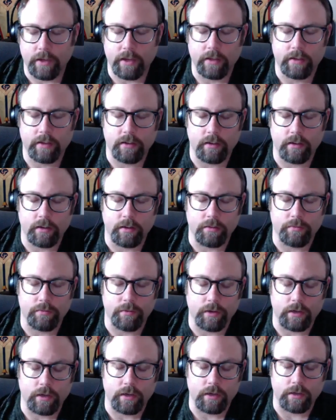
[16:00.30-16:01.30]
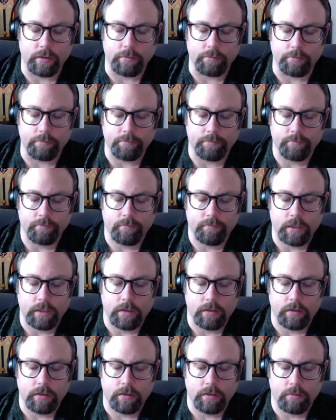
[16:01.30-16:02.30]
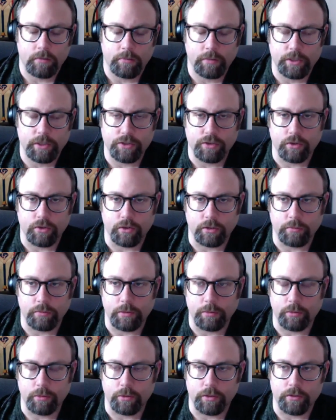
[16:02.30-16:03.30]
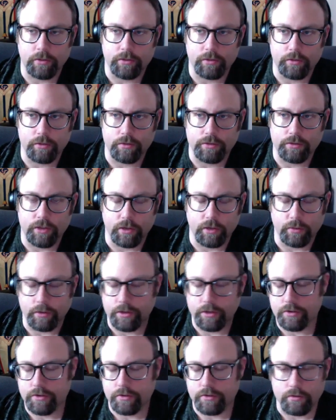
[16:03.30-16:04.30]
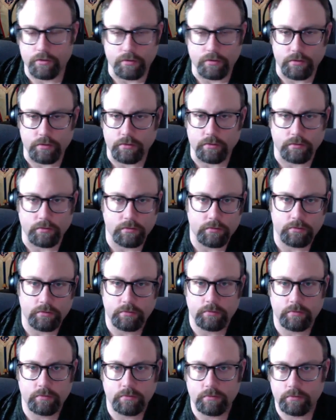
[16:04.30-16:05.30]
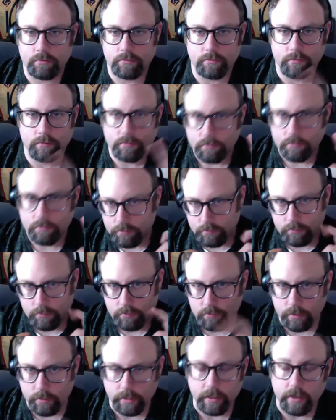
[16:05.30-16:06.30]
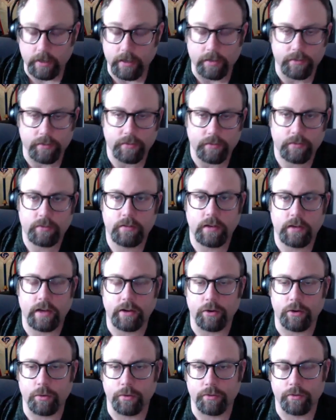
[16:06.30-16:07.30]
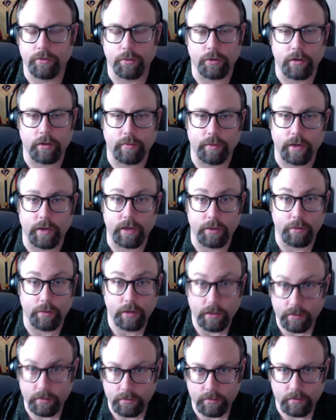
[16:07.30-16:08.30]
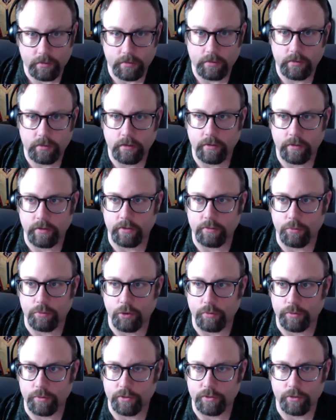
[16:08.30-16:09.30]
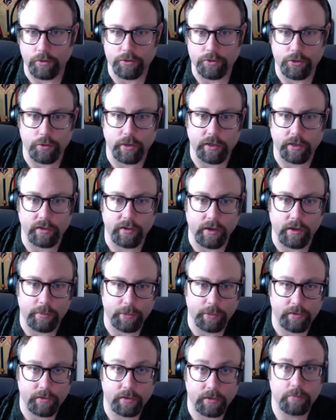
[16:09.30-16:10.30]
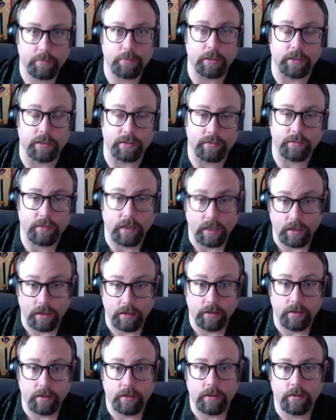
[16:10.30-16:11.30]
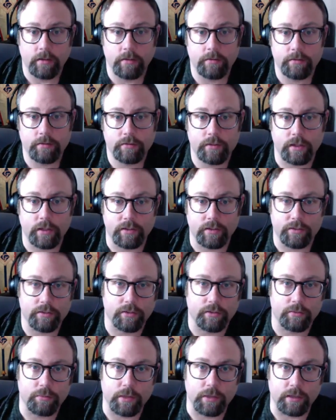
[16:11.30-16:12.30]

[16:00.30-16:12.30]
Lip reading: of pigeonholing people into generational, like, I guess, categories or whatever anyway. I think it's more of a socioeconomic thing, but that's just me.